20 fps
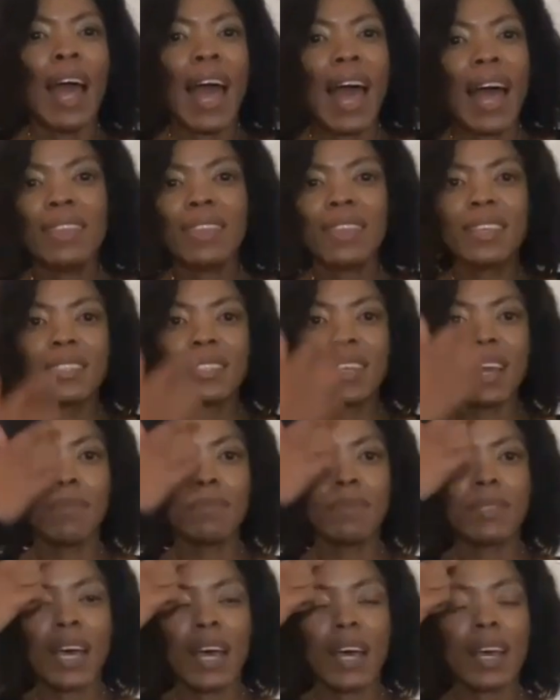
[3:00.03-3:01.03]
at the
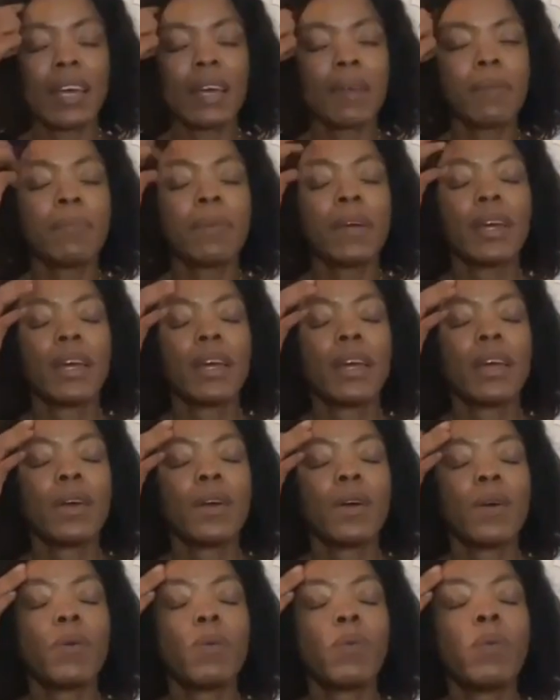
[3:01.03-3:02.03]
same time,
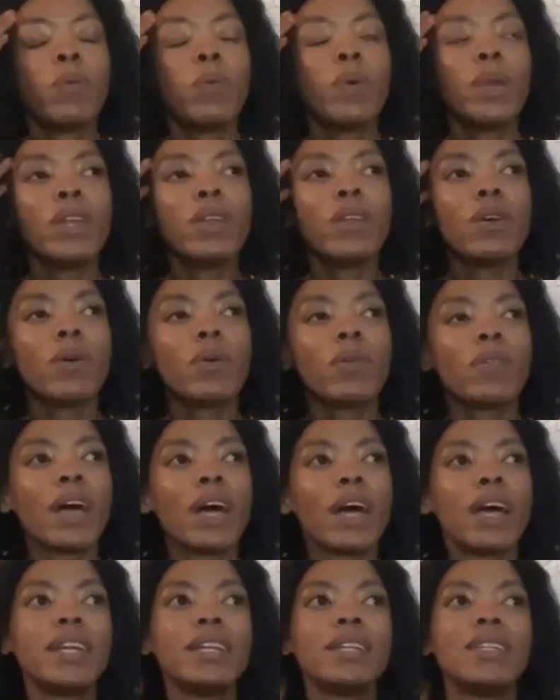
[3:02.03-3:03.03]
we know
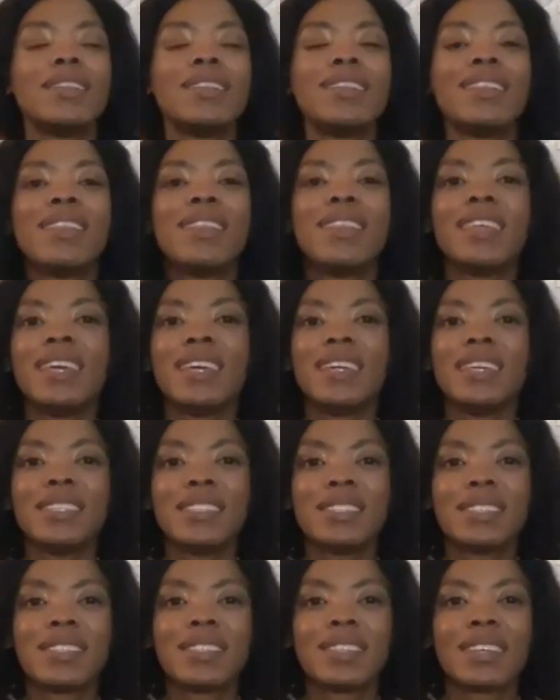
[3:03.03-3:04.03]
that
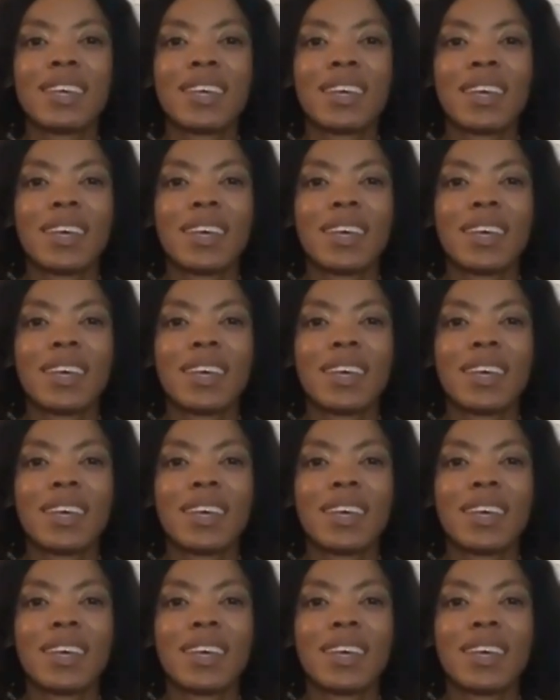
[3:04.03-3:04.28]
these